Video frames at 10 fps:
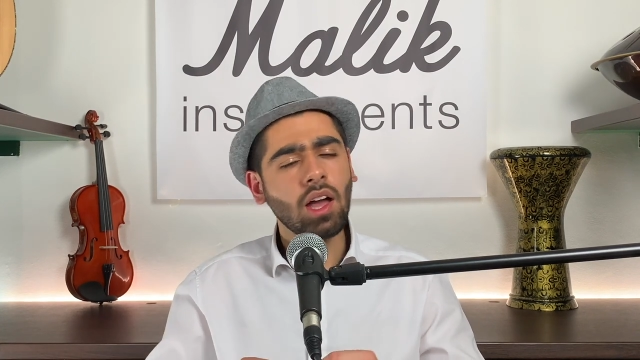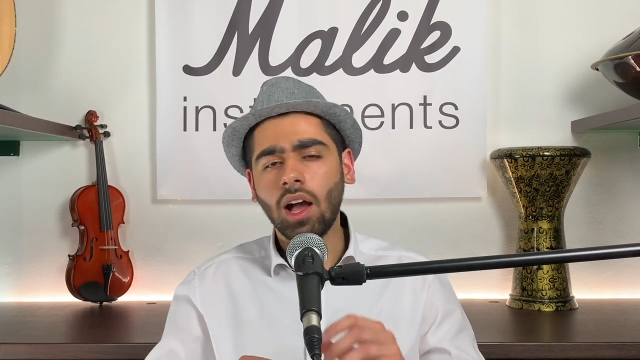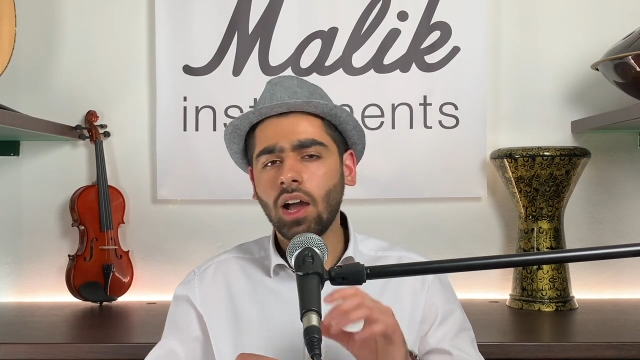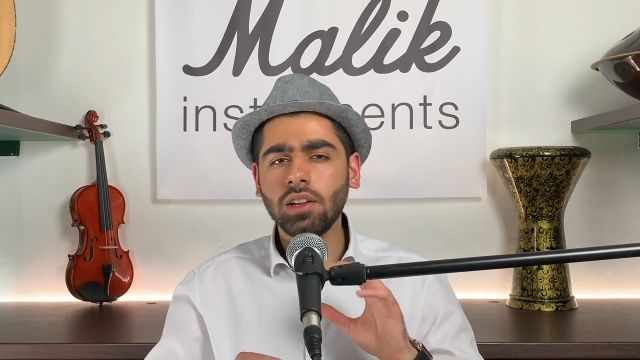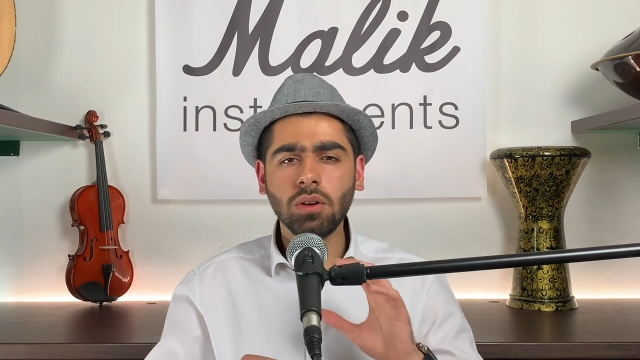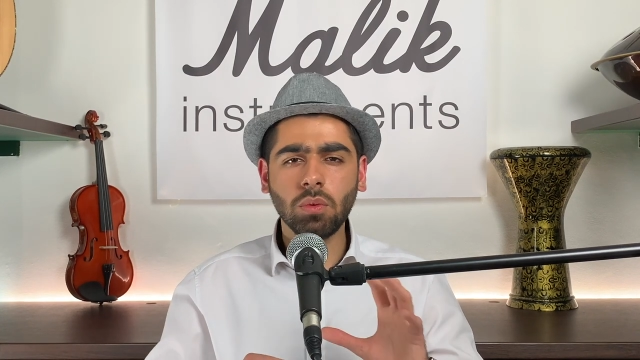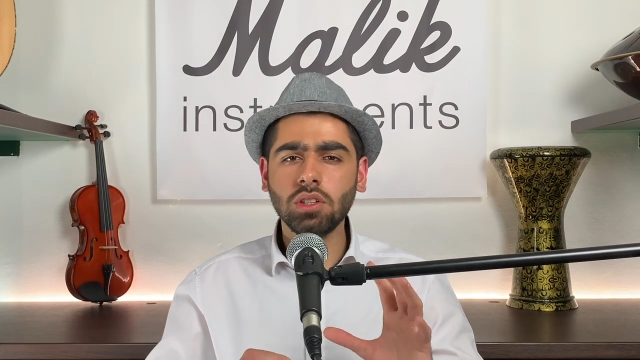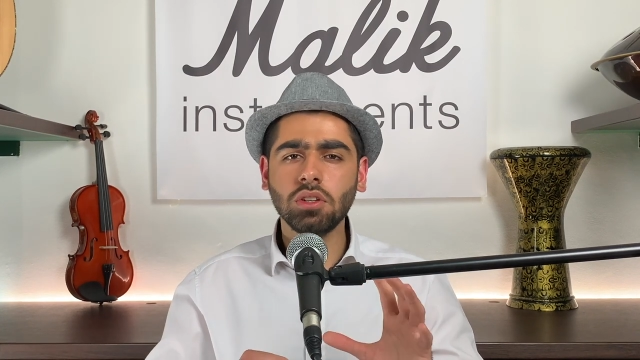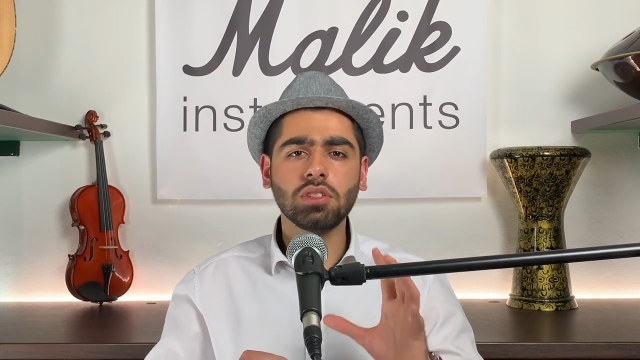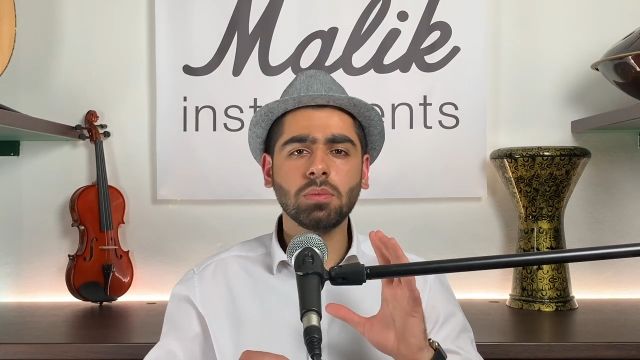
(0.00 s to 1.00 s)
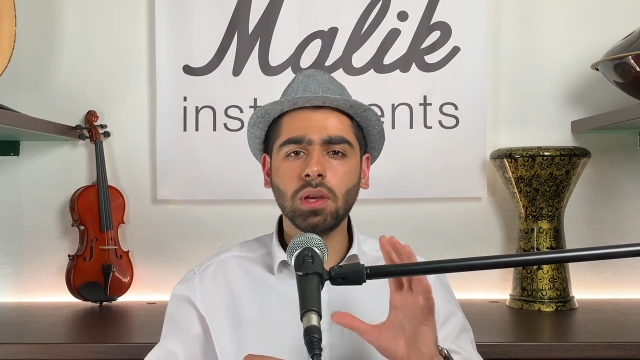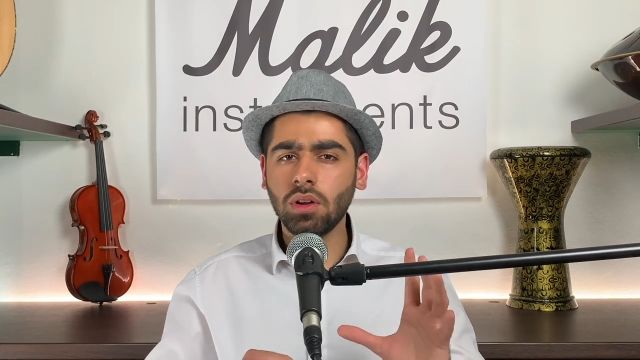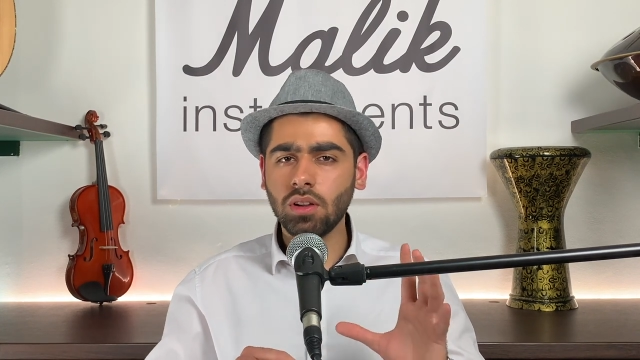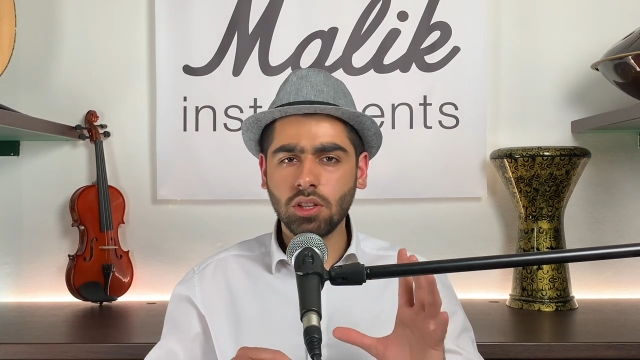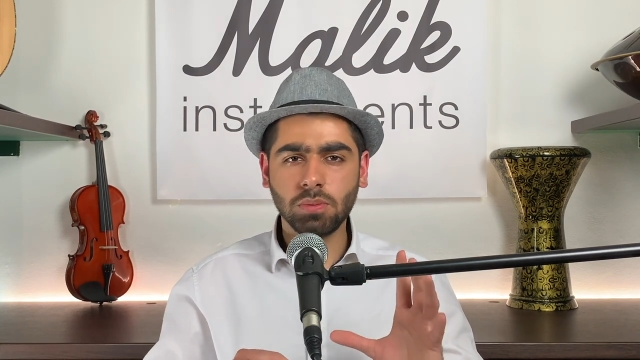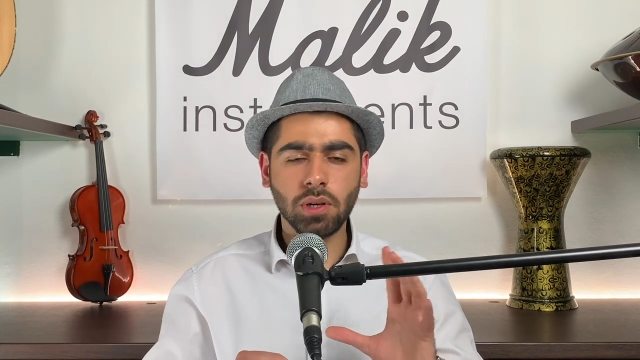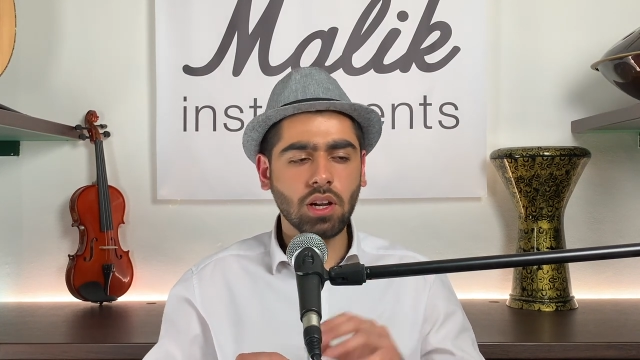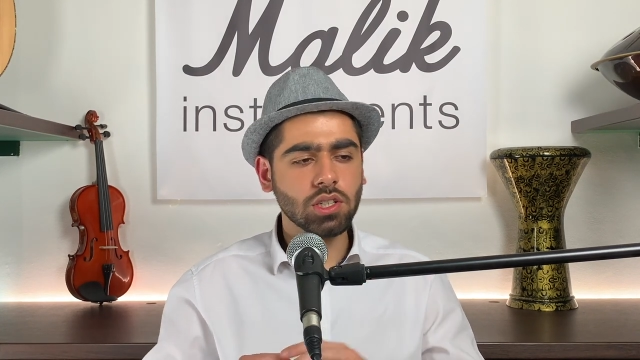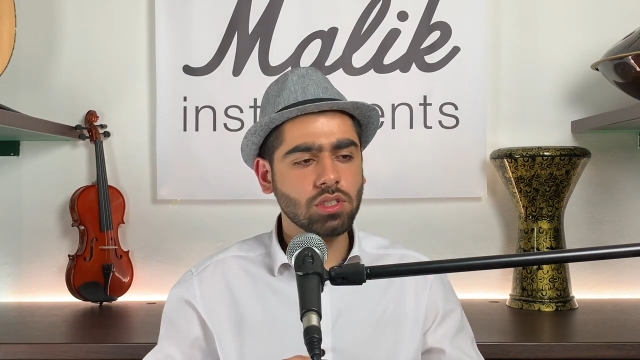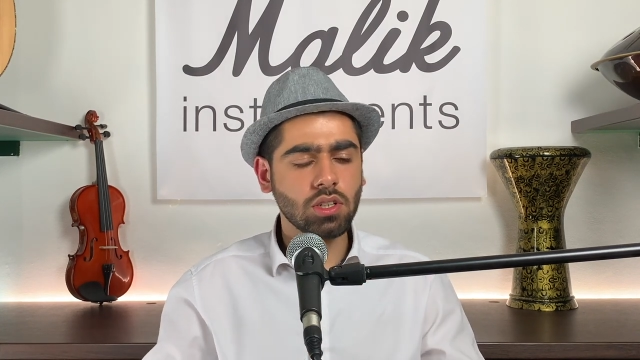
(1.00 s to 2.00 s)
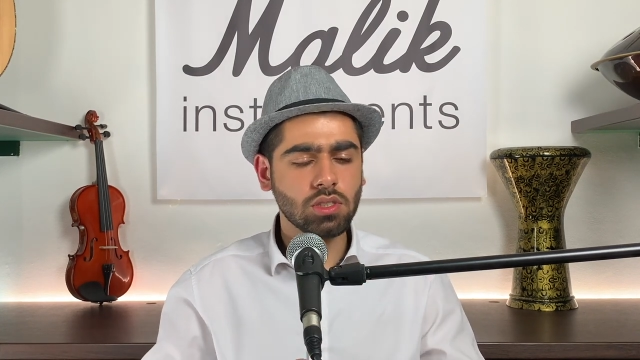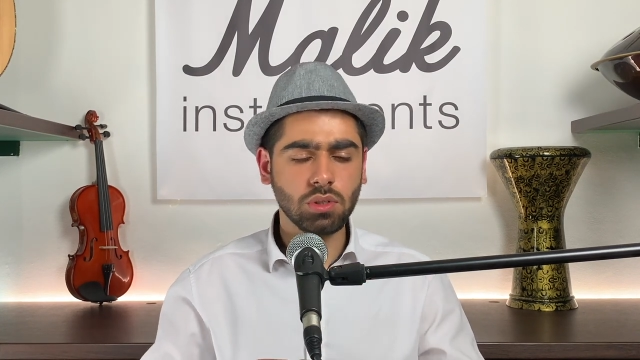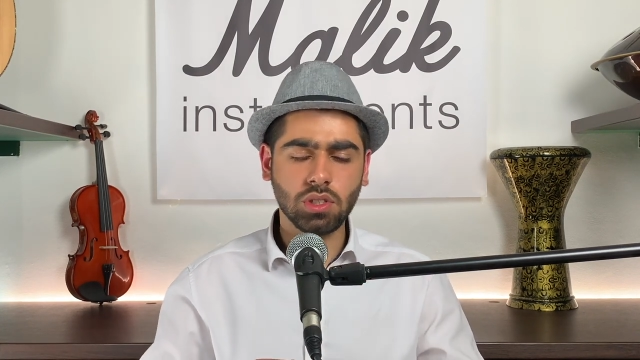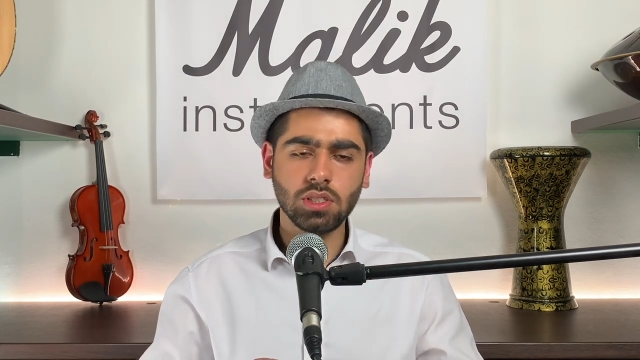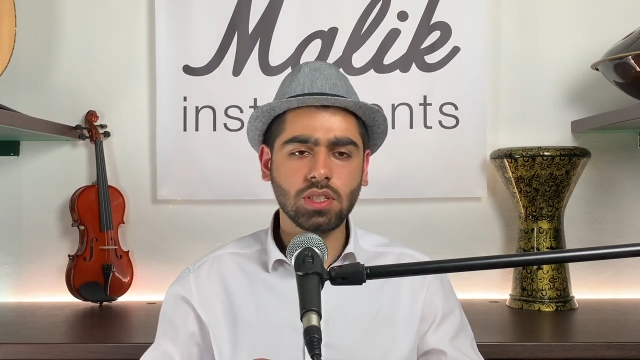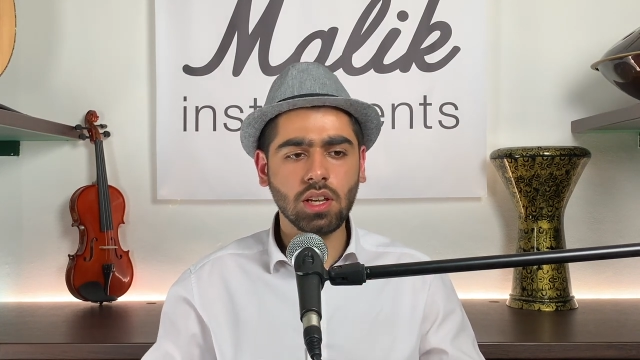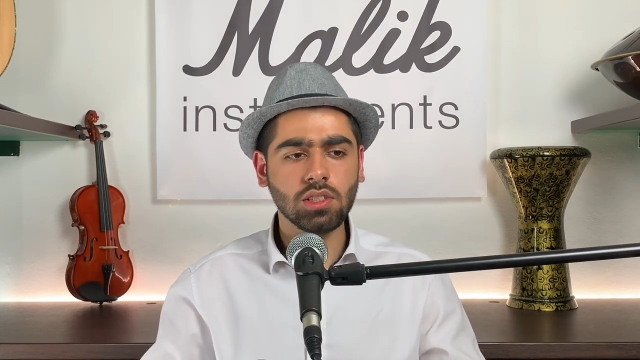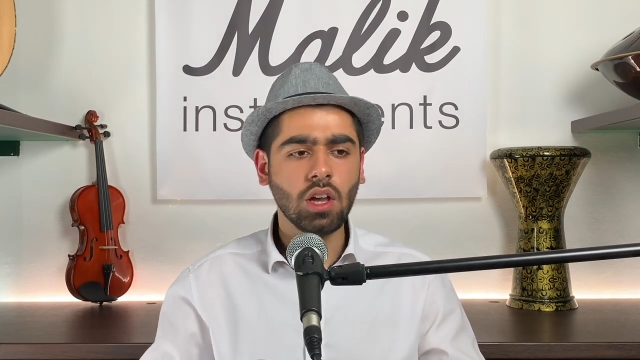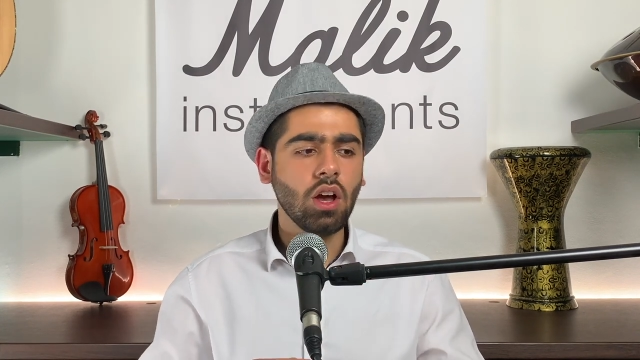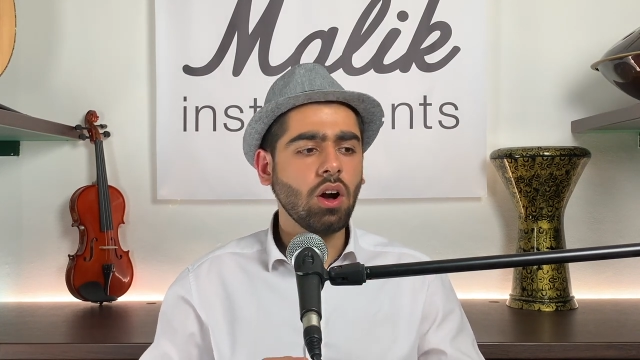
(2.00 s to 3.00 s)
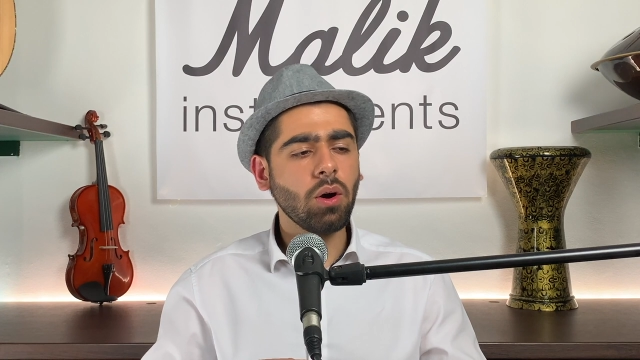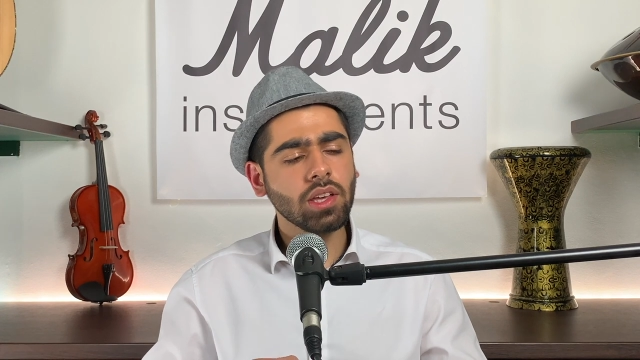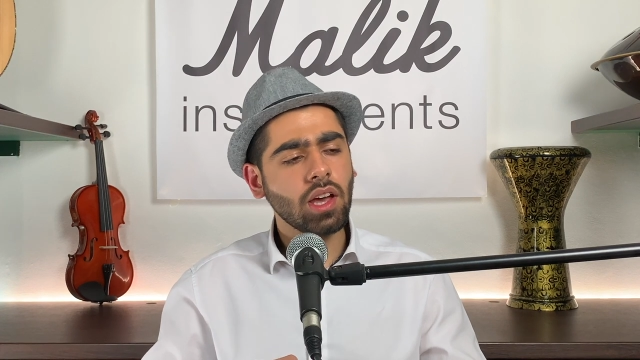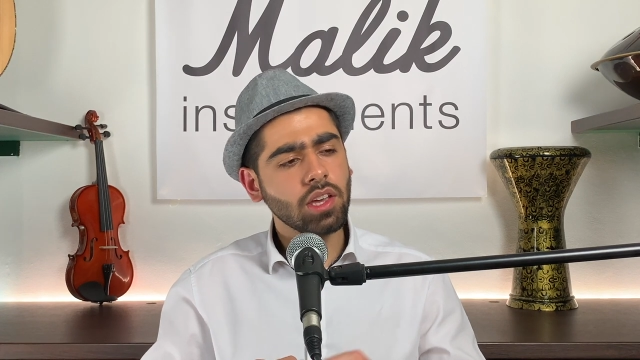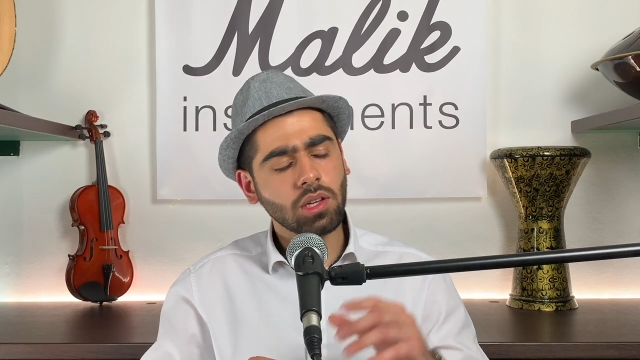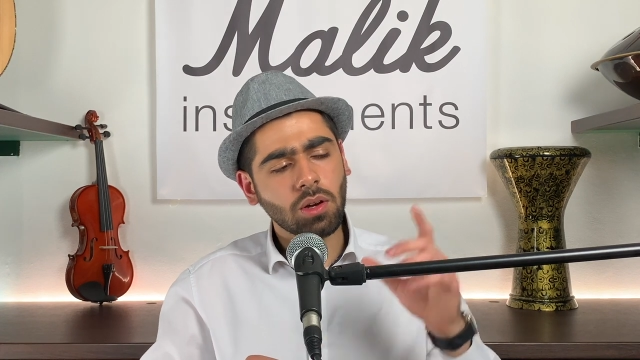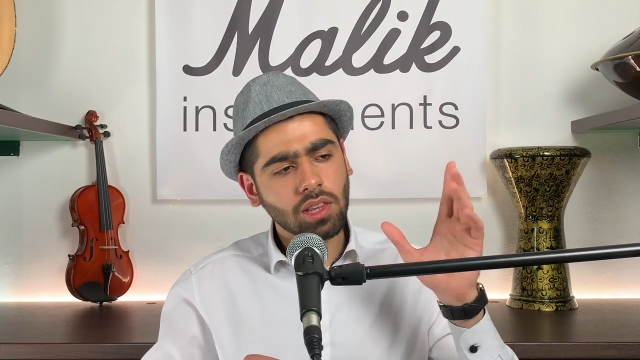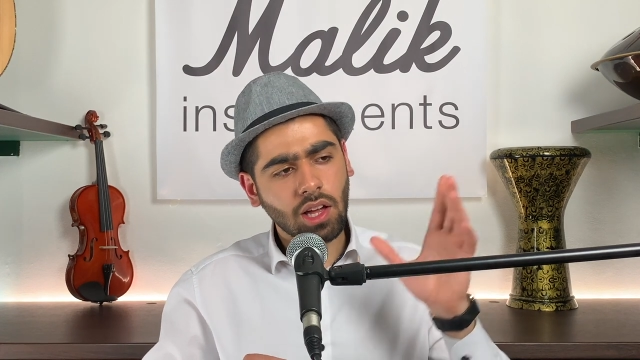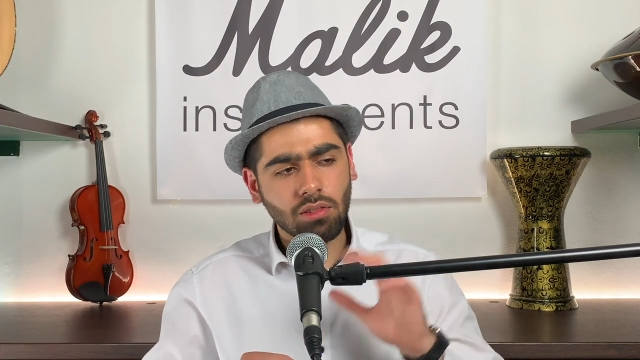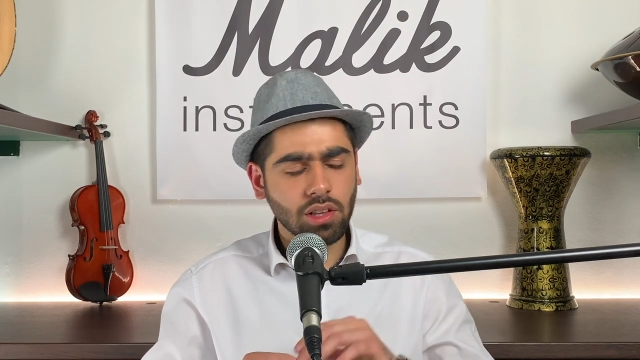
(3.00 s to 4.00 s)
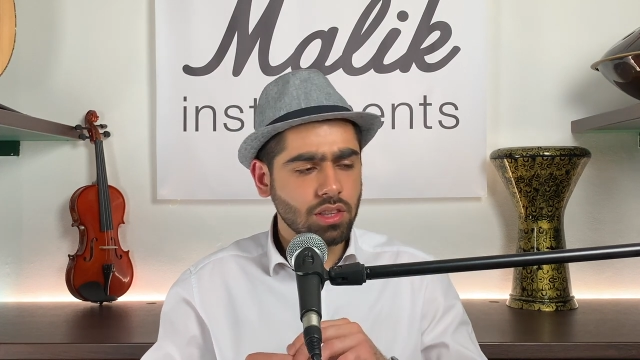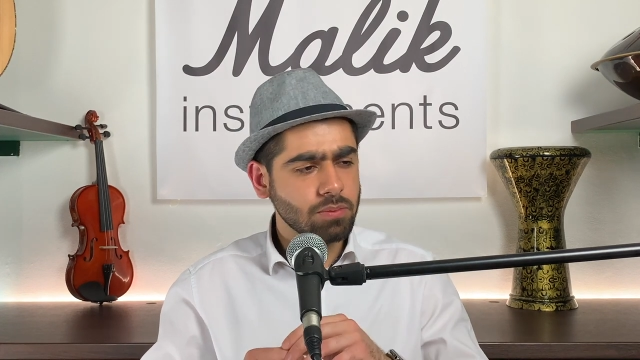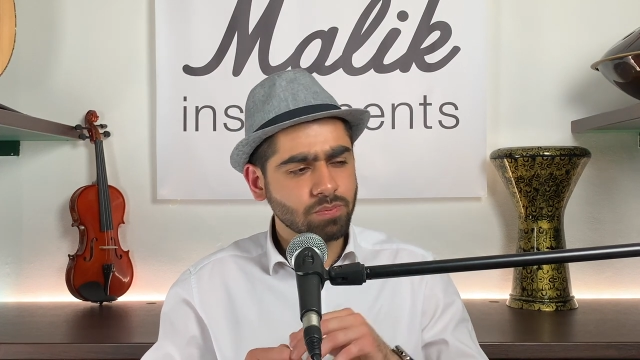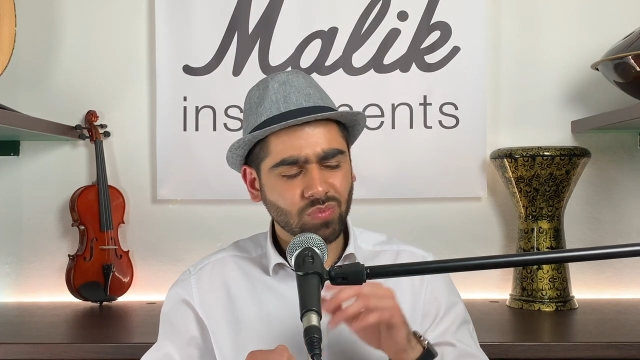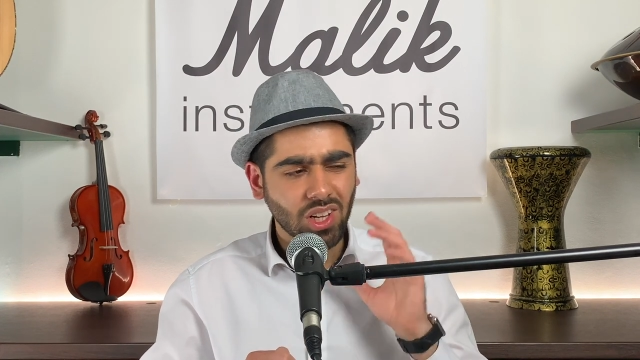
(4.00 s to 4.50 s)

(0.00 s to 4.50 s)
I don't want you to be one of those percussionists who just says, oh yeah, you know that rhythm,